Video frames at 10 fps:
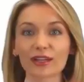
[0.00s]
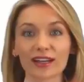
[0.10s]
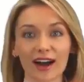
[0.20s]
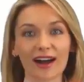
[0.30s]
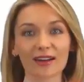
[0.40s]

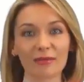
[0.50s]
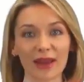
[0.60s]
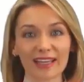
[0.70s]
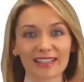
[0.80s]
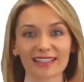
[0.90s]
can cut and
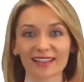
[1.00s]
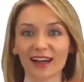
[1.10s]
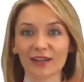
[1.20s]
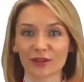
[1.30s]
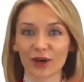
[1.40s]
paste a
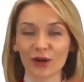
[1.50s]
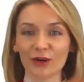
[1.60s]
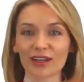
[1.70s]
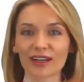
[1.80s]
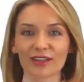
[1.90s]
line of
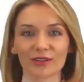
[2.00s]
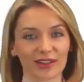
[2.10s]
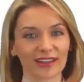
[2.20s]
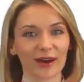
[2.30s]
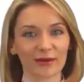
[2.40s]
code, you
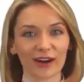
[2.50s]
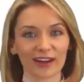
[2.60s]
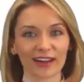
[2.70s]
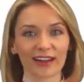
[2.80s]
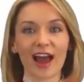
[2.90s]
can get
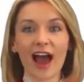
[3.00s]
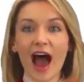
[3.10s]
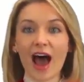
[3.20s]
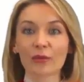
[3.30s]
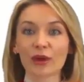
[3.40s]
rocking.
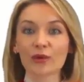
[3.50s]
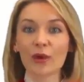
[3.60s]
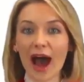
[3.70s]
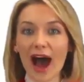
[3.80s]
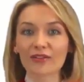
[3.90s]
And when you
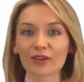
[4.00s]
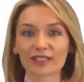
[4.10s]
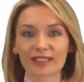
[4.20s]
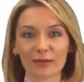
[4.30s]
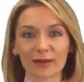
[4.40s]
have our
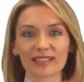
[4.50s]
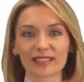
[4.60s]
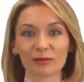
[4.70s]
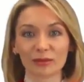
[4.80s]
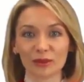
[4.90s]

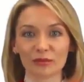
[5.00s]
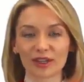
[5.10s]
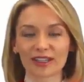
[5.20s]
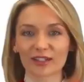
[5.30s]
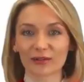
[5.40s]
step-by-step
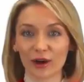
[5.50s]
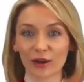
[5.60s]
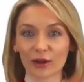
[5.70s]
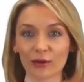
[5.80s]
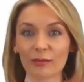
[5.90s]
blueprint to
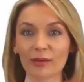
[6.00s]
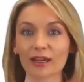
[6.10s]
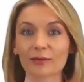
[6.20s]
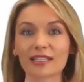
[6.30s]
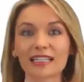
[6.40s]
follow, it
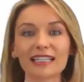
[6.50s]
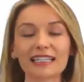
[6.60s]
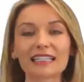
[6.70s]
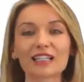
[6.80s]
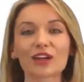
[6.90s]
becomes
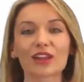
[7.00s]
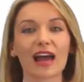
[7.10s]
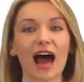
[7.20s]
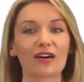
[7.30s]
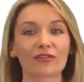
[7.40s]
easier
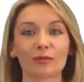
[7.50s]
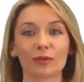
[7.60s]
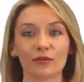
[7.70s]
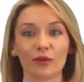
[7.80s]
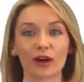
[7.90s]
than ever
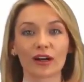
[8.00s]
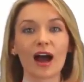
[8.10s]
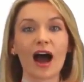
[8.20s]
before.